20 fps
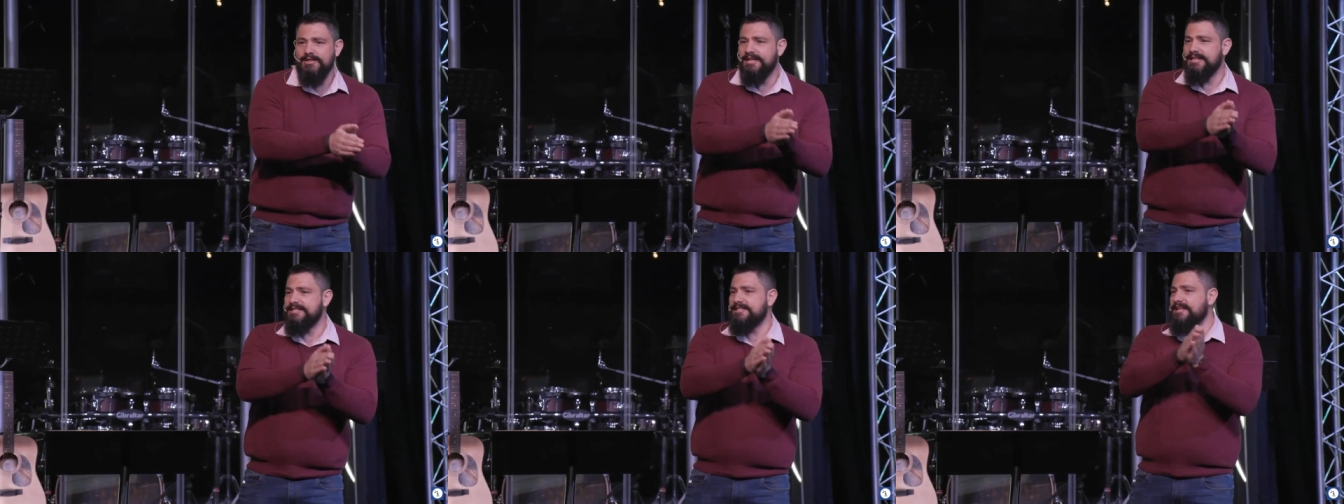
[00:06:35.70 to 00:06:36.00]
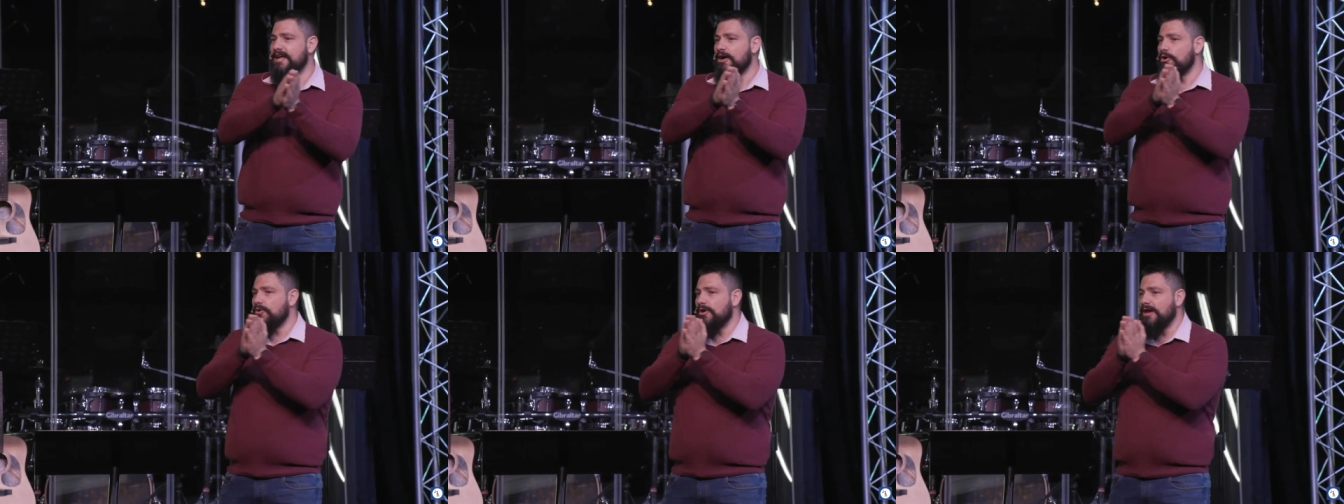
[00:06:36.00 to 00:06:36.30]
there's
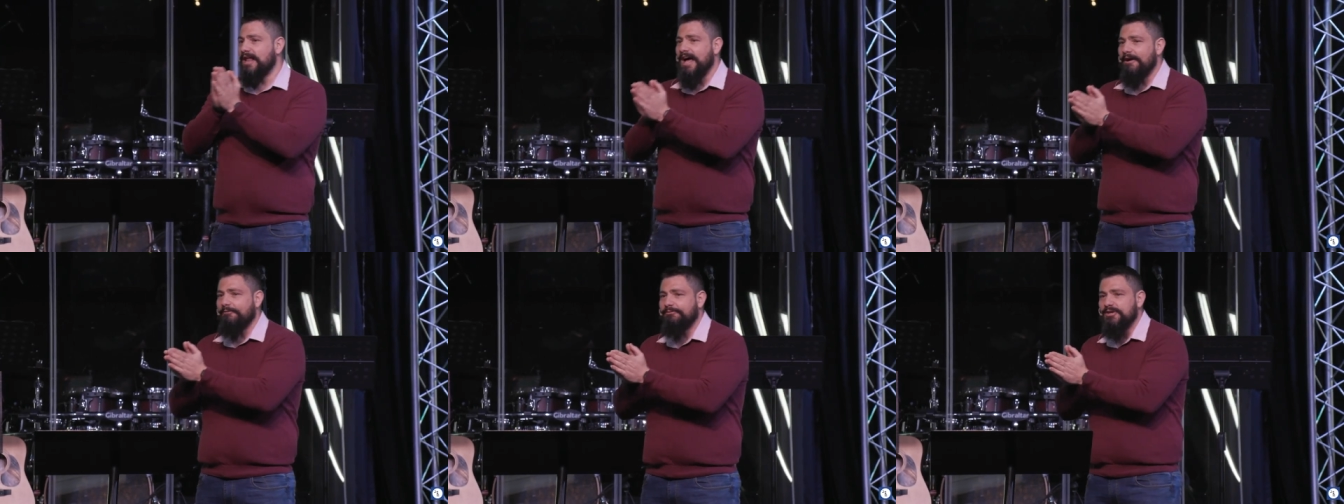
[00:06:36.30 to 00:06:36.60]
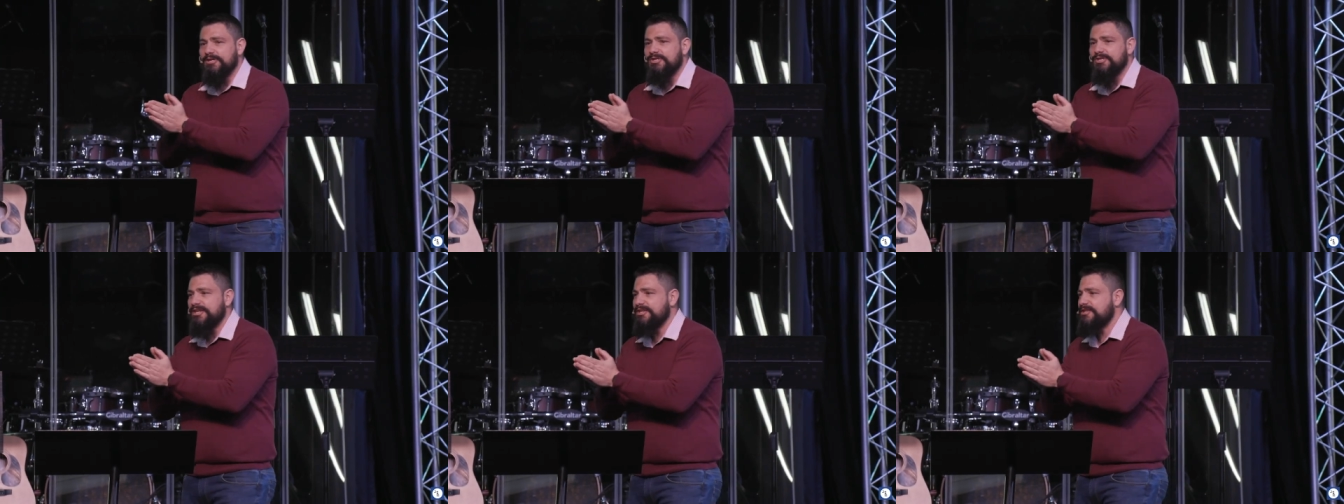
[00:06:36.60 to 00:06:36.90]
no life
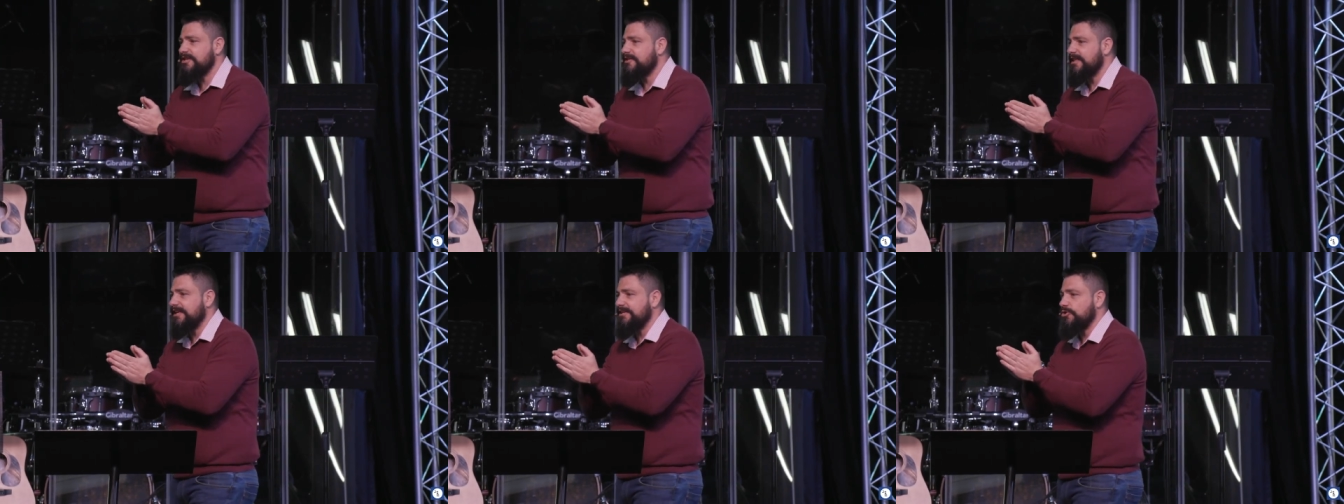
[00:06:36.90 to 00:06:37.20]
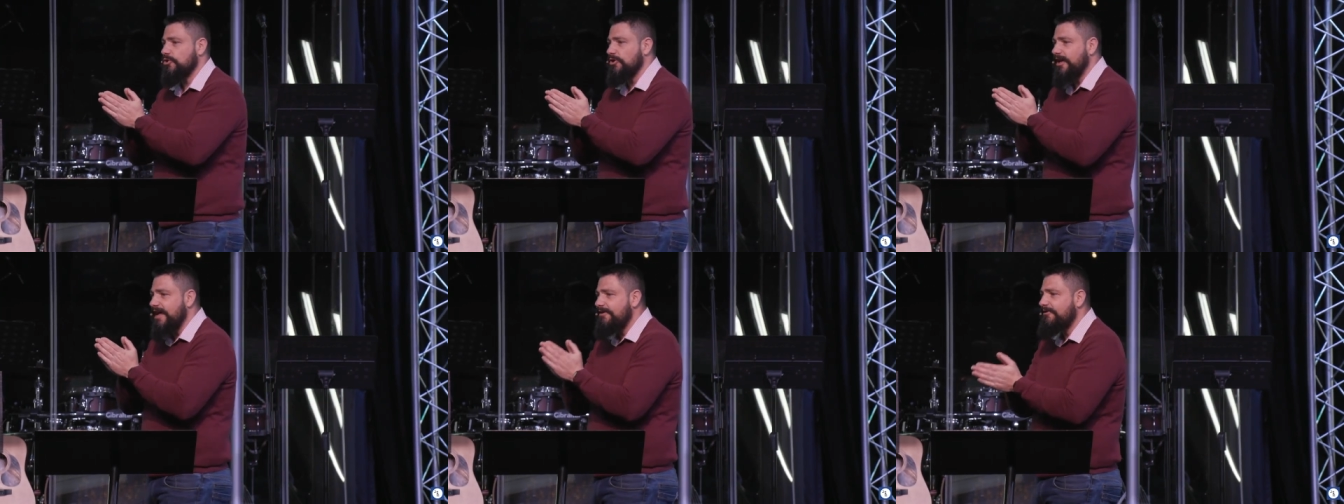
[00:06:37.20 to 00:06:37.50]
decision that
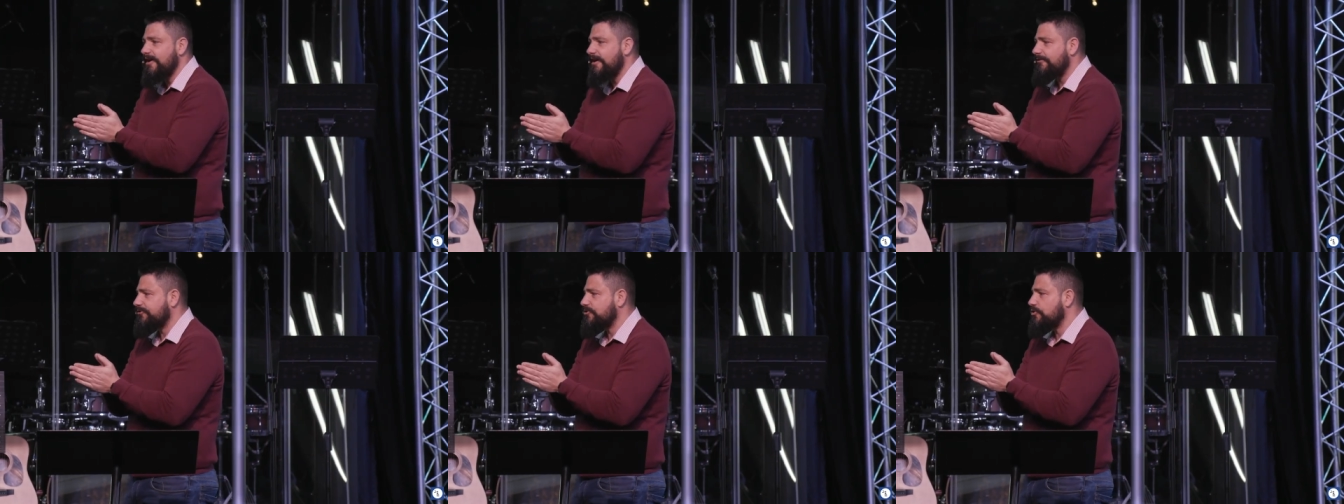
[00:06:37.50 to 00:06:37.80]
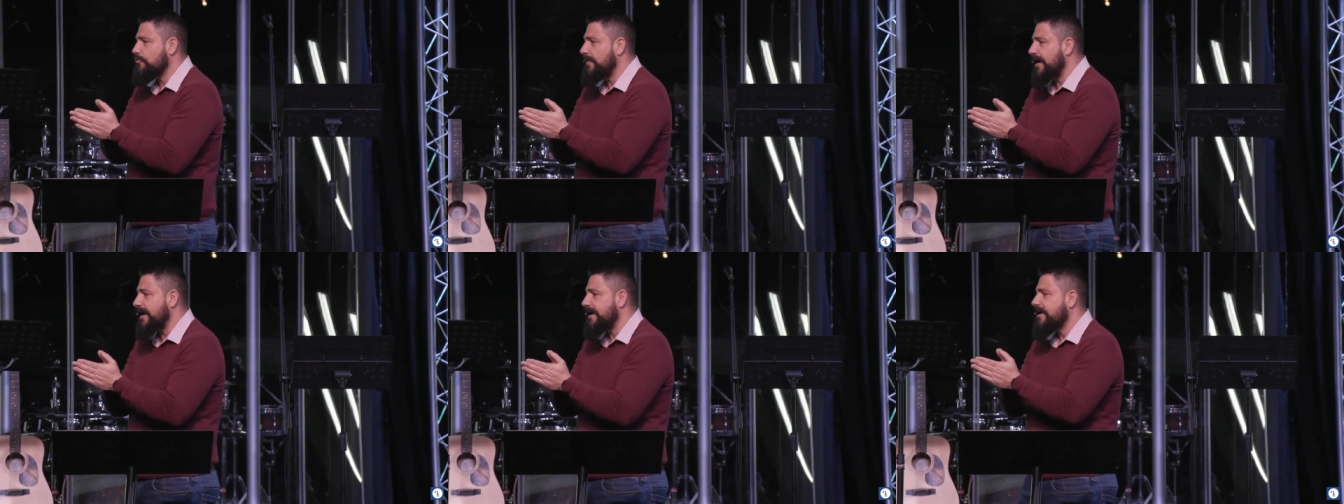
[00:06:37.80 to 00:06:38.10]
you'll ever have
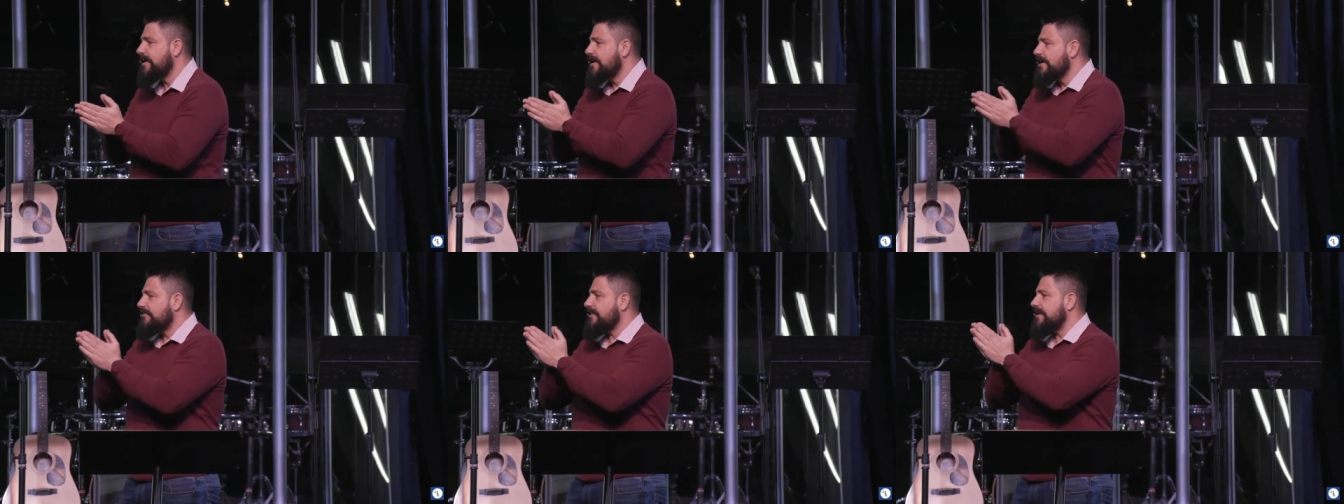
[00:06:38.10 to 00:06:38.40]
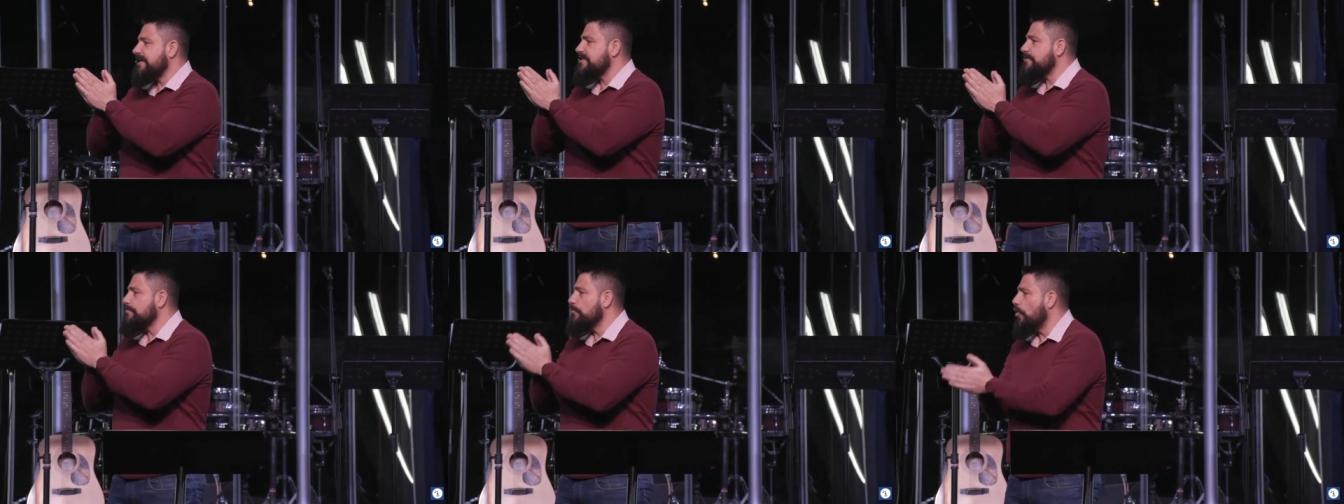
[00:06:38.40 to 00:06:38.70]
to make
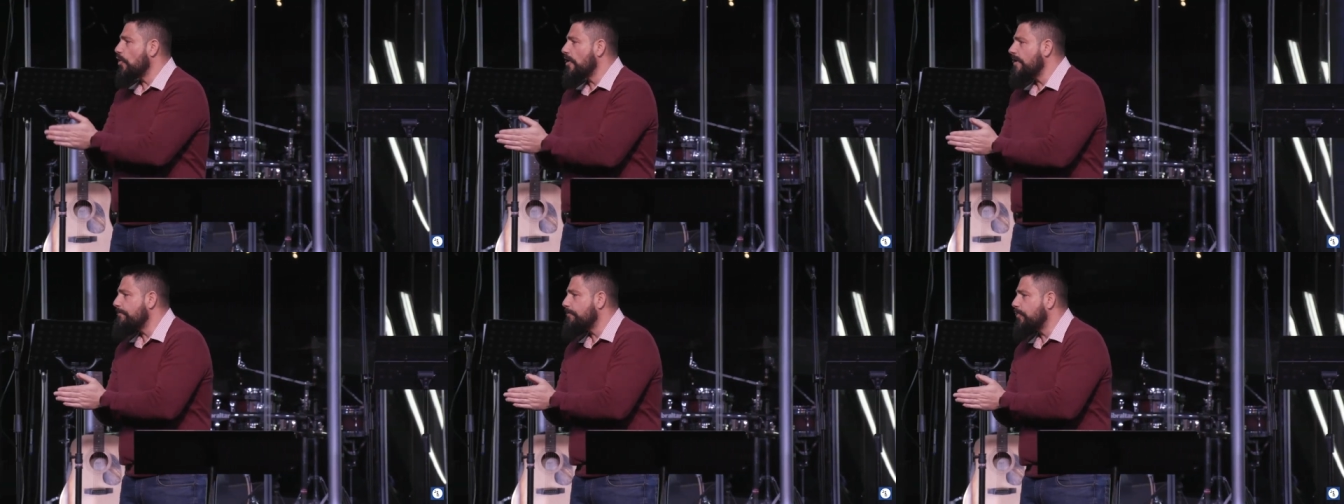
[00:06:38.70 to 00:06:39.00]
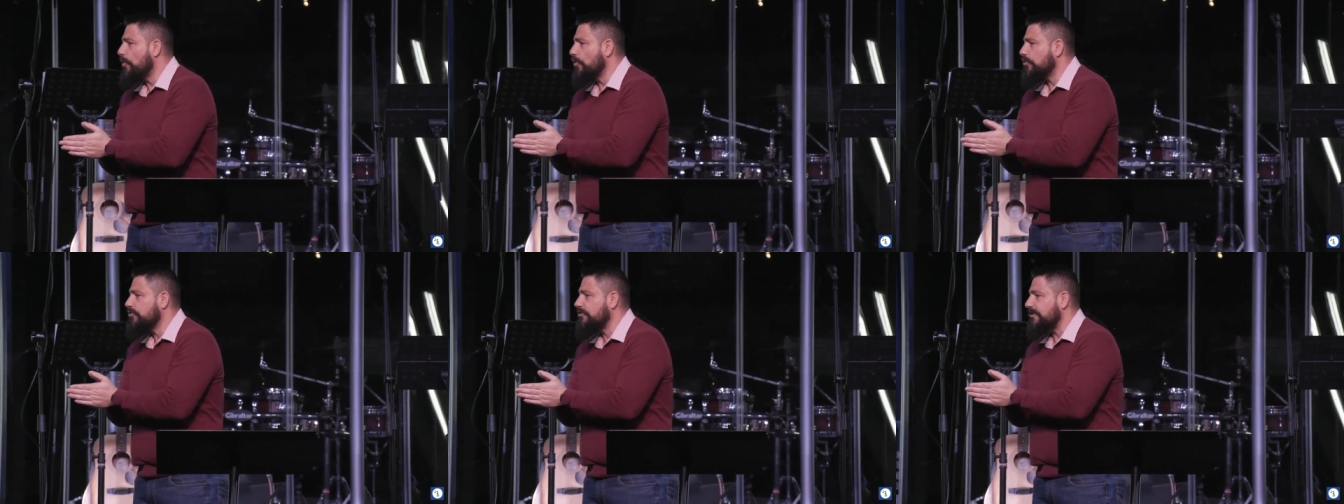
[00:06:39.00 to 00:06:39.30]
that is more
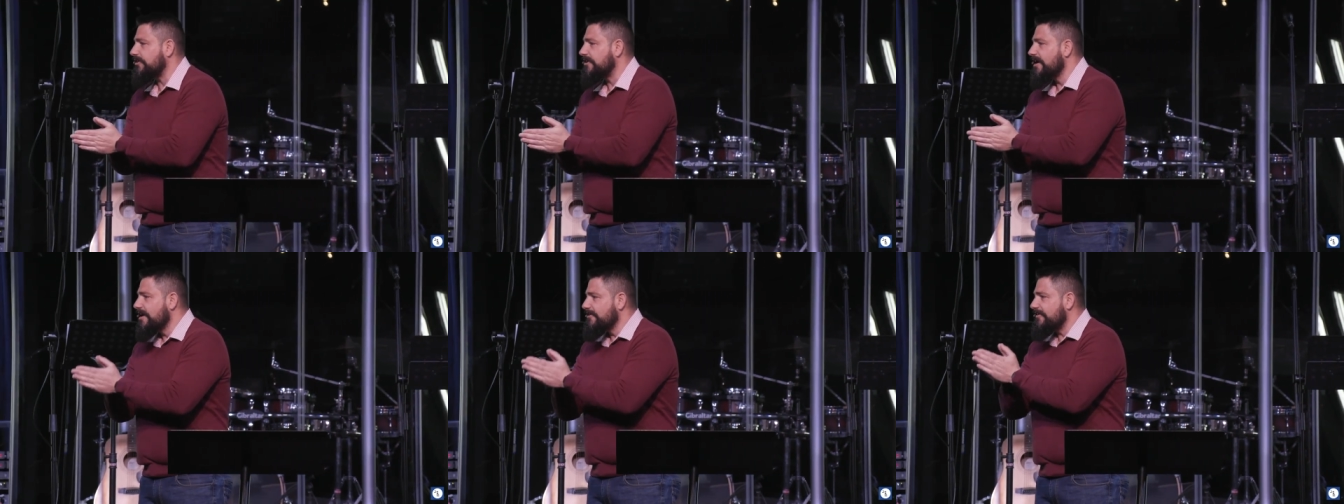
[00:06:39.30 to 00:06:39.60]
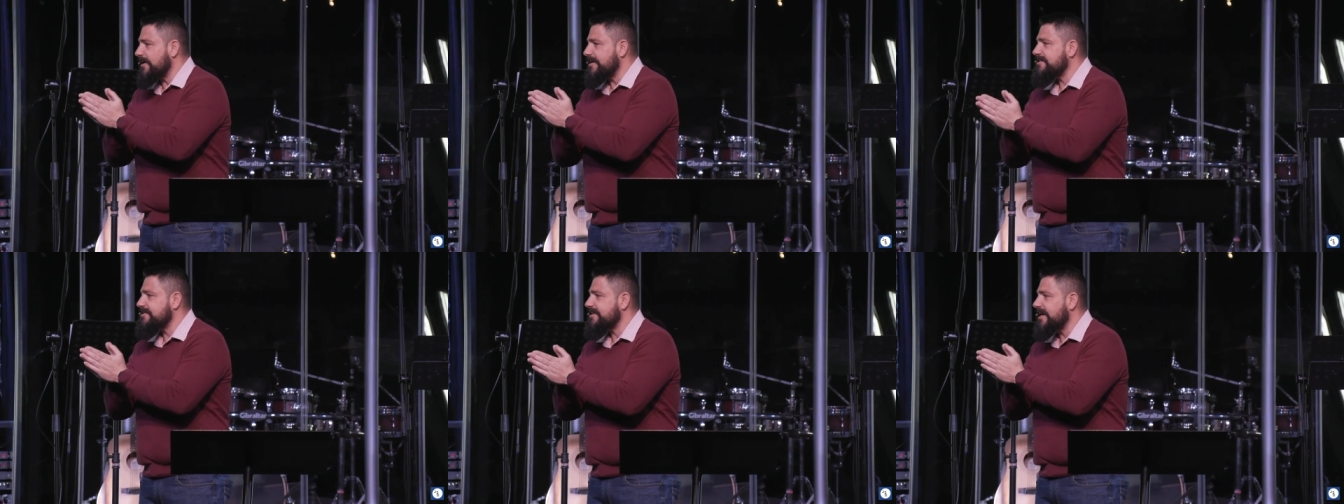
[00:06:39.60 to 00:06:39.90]
important
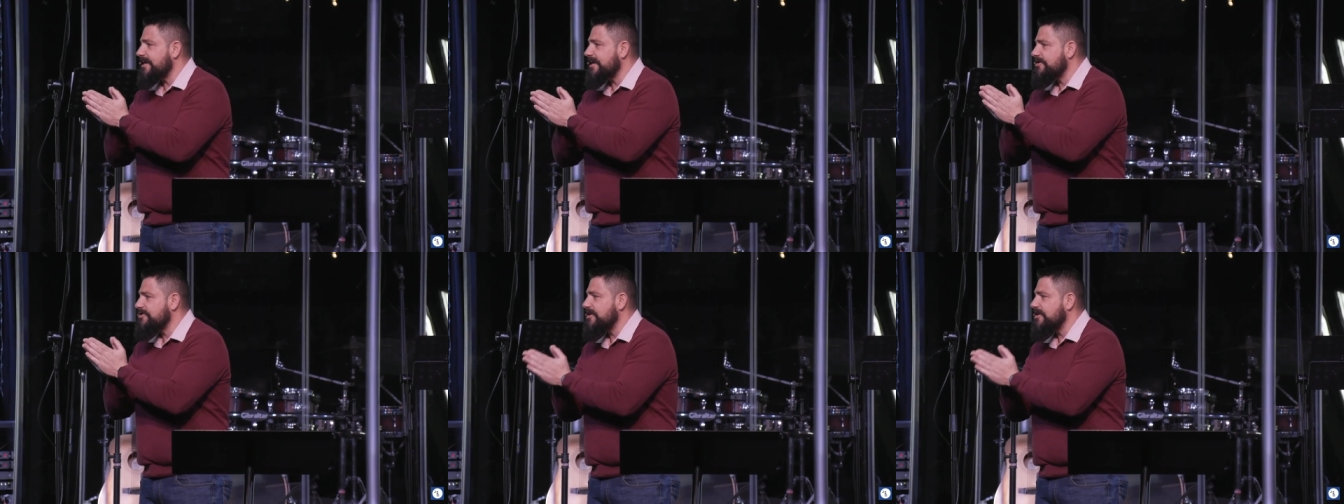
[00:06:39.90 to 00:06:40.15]
than saying,